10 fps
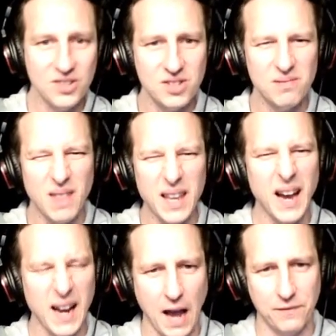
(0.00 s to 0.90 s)

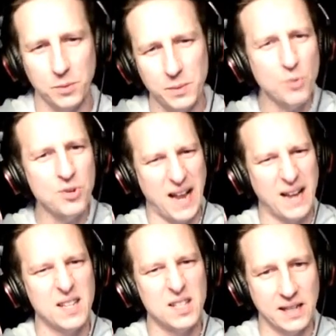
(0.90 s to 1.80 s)
because they kind of have to. We know
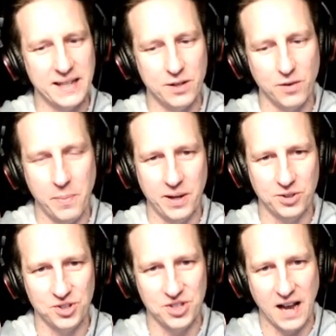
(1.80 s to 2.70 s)
Sandy's the leader of the
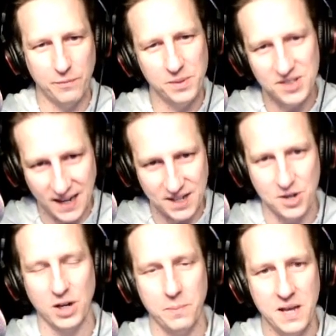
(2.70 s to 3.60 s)
pitching staff, but
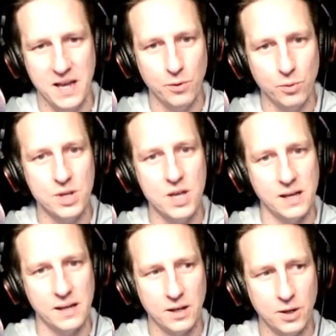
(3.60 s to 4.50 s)
Sandy's not going to be here all
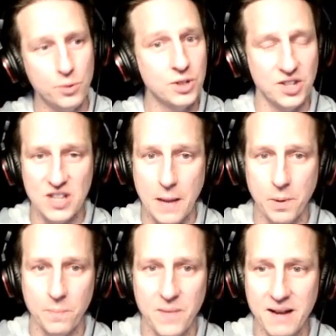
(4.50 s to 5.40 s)
year. Who's going to step
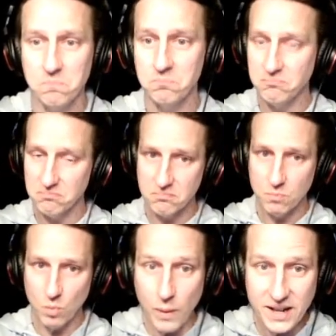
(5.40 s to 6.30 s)
up then?
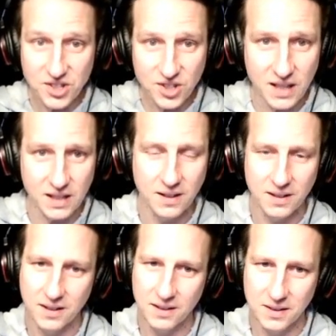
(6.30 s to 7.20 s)
We'll wait to see.
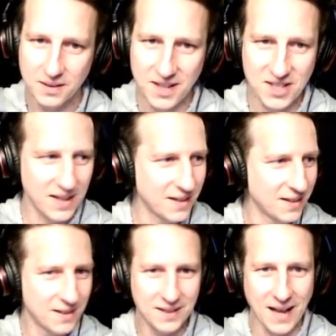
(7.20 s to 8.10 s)
Is it
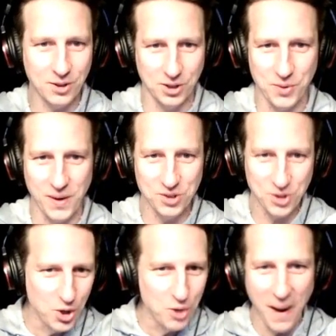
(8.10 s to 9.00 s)
Cal Contrell's
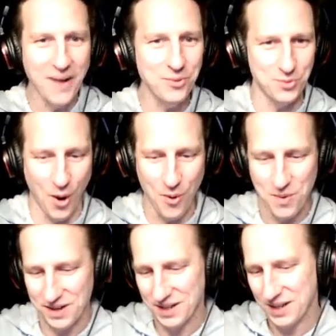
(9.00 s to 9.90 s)
group? I don't know.
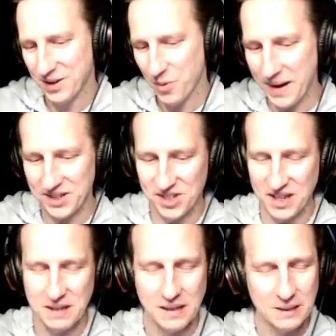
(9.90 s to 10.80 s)
Wait to see.
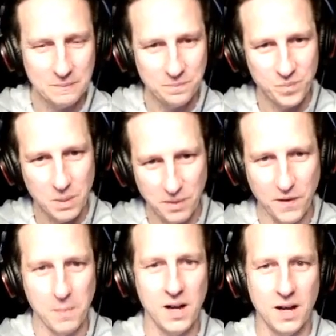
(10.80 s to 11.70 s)
But from
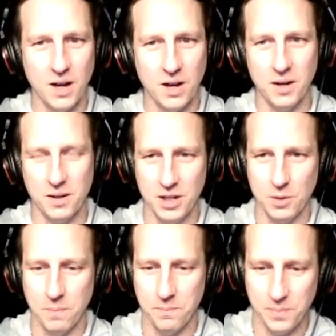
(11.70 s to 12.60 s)
a
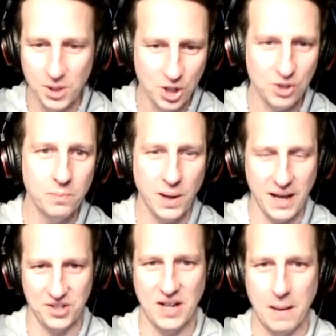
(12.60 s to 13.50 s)
position player
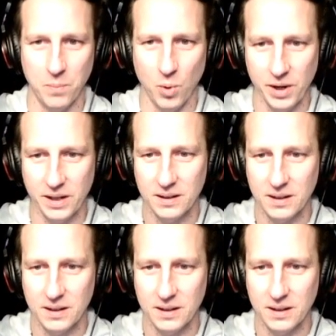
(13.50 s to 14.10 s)
standpoint,